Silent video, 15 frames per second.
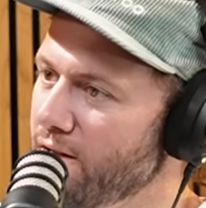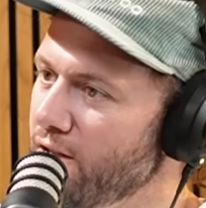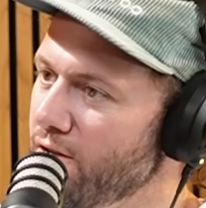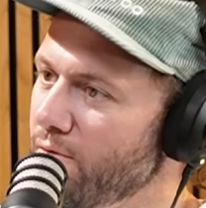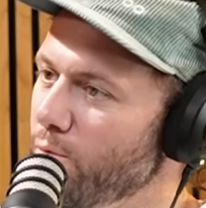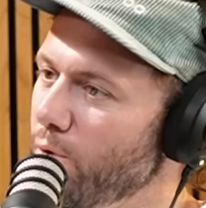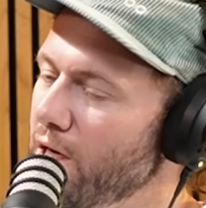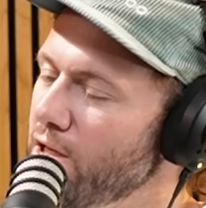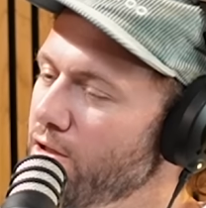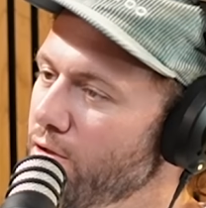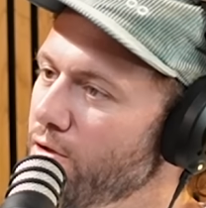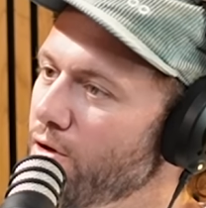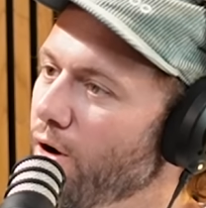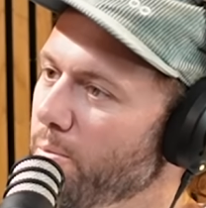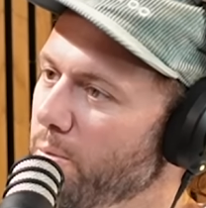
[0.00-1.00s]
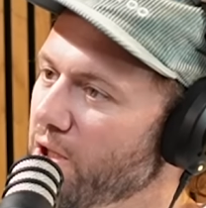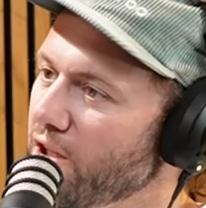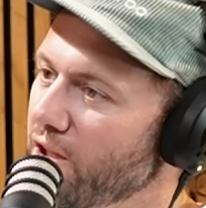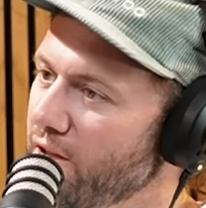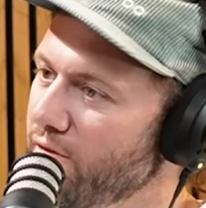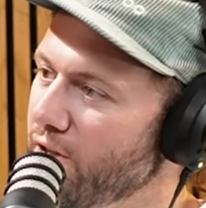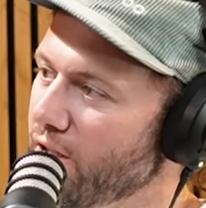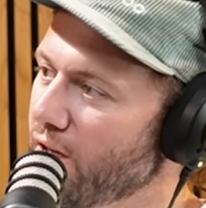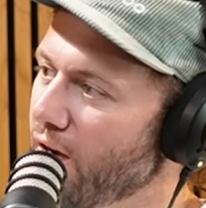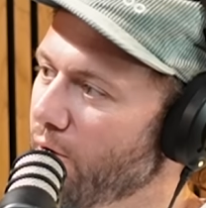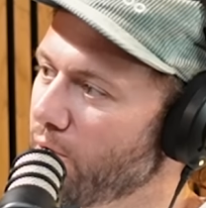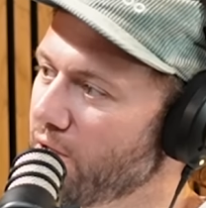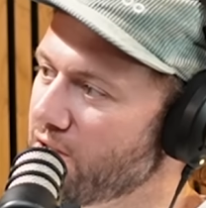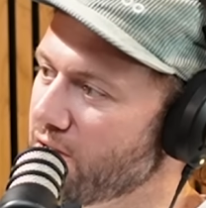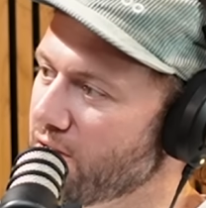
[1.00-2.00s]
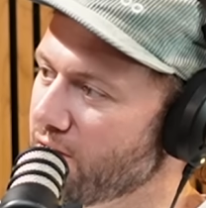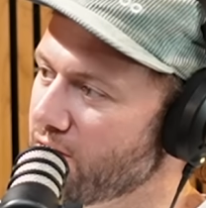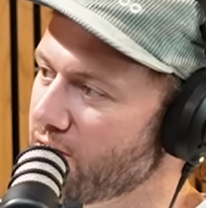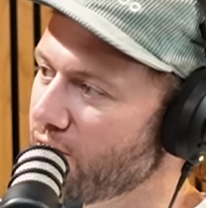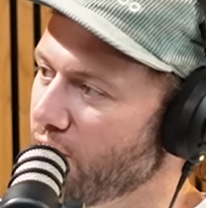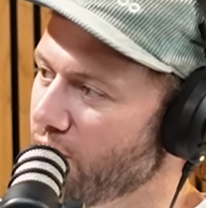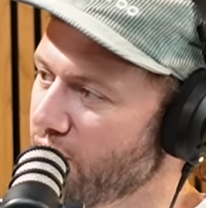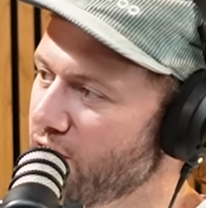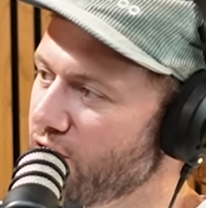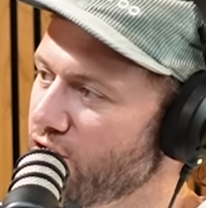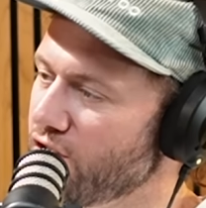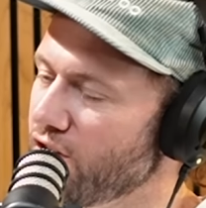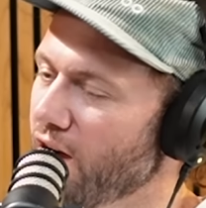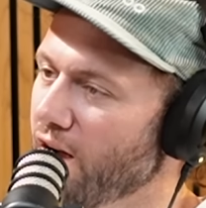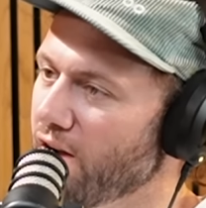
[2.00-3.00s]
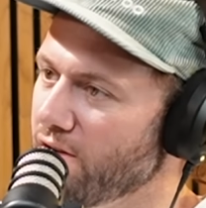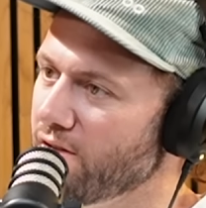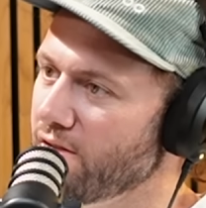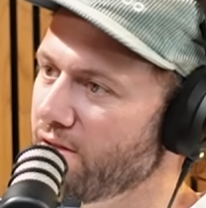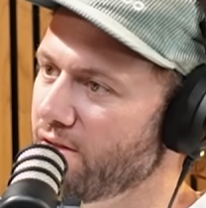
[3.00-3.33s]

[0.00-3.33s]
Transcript: th we do not believe in coincidence on this show.